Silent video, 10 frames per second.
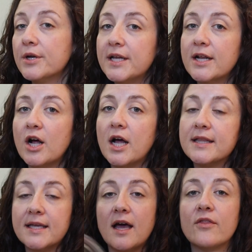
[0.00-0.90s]
put it
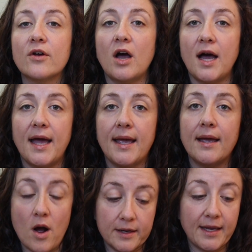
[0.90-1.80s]
on the other eye
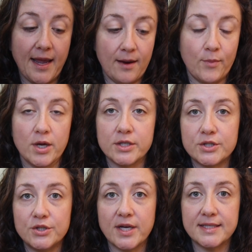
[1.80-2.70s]
on camera
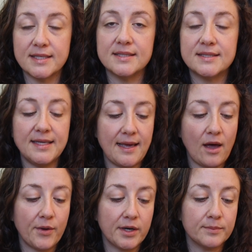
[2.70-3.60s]
so you guys can see
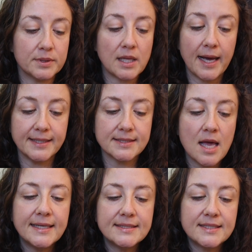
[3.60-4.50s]
how it applies.
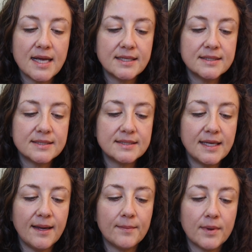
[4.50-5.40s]
It does
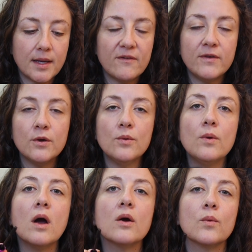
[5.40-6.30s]
seem, if
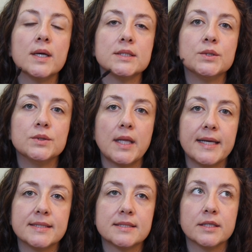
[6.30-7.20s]
you are one who
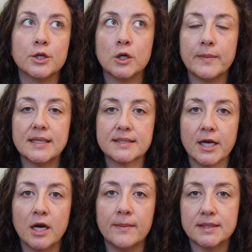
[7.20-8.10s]
likes the no
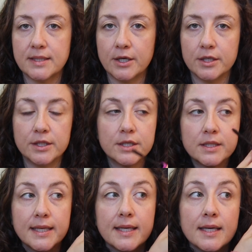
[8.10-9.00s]
mascara mascara
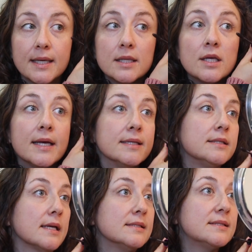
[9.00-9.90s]
look, like it, it
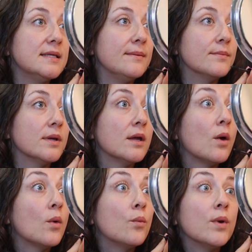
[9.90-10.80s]
does seem
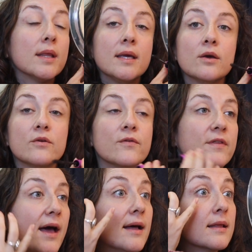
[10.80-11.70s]
really good for
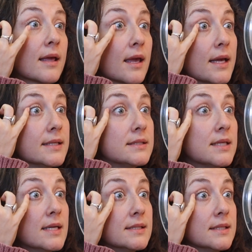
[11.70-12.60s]
that. Like it
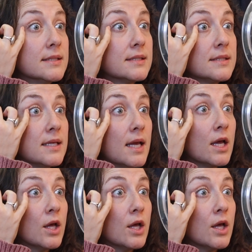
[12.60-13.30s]
doesn't